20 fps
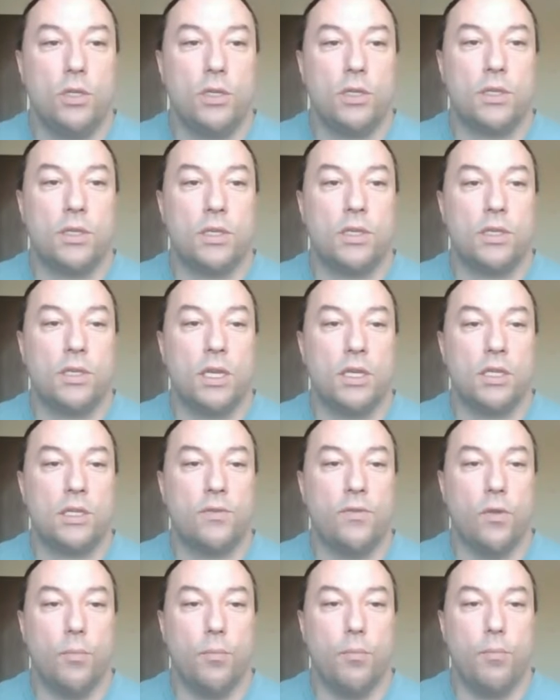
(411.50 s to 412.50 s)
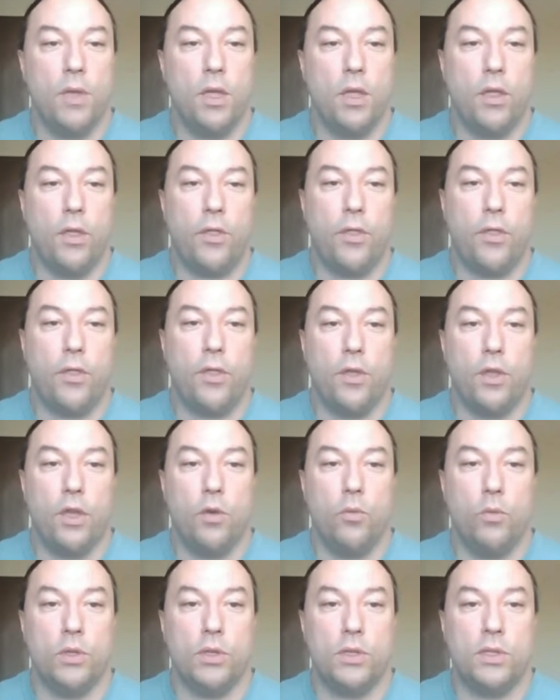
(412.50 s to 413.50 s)
to successful myth,
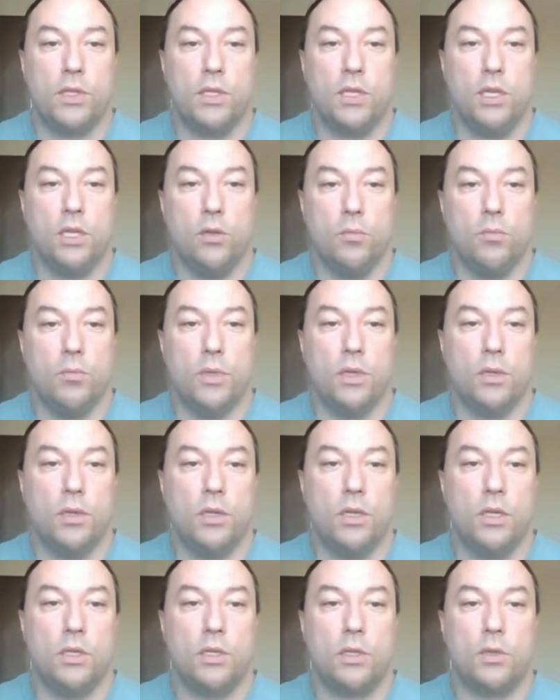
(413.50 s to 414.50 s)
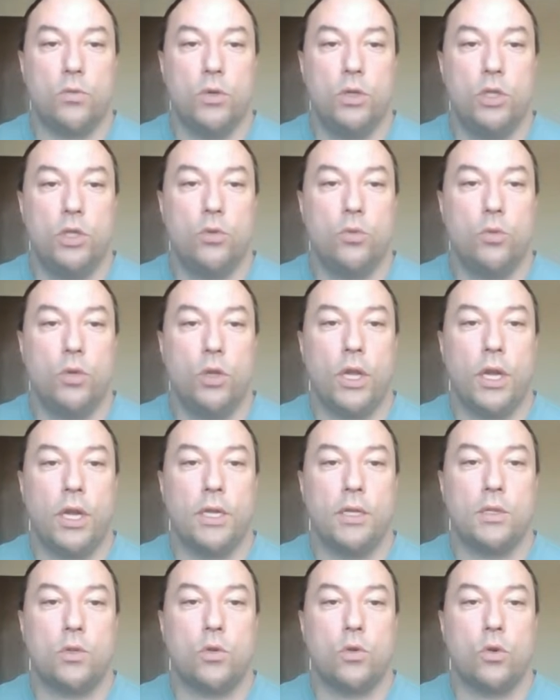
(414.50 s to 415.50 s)
it would seem, is
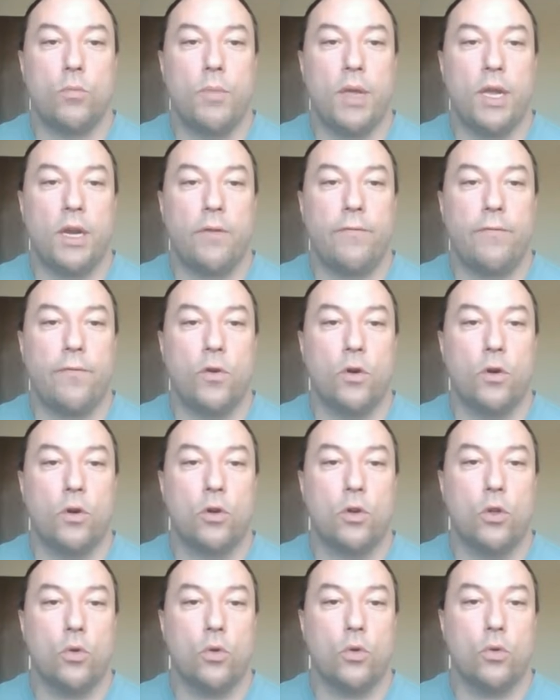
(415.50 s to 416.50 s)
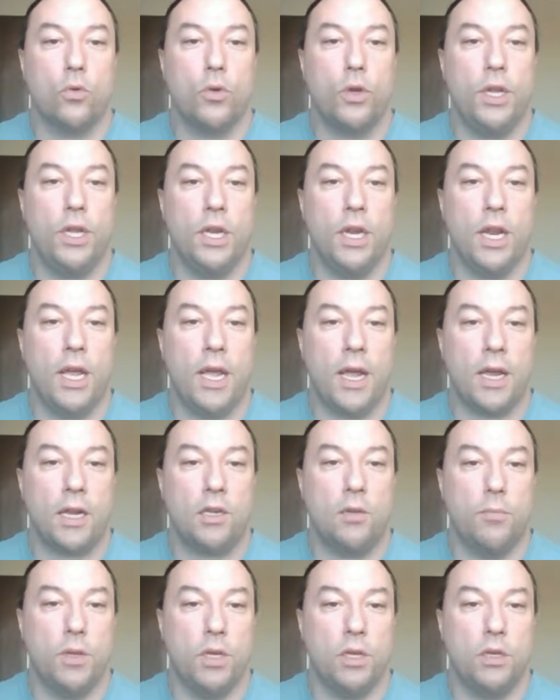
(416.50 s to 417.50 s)
ritualized or metaphorical
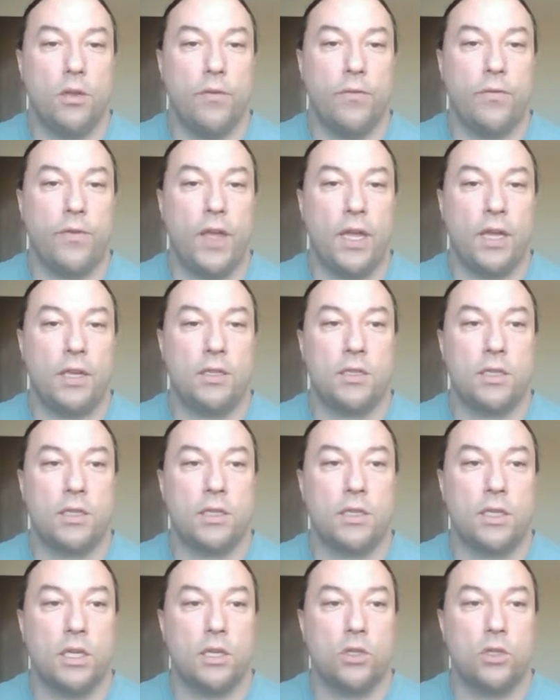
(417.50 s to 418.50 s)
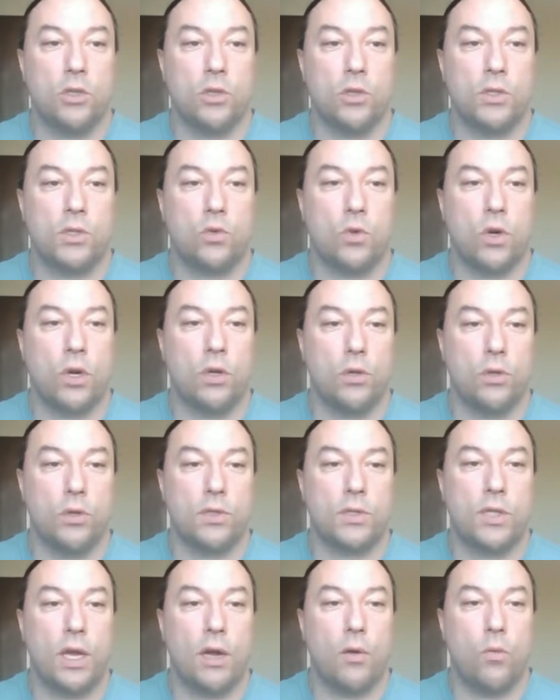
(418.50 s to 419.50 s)
reenactment of existential
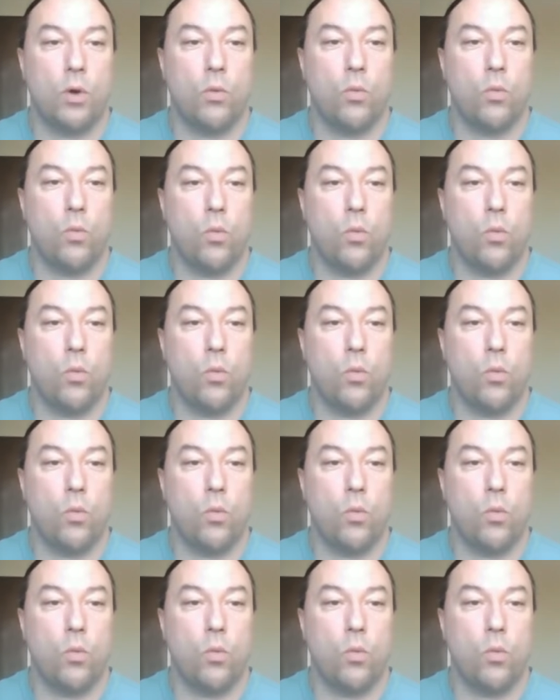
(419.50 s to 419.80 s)
struggles that were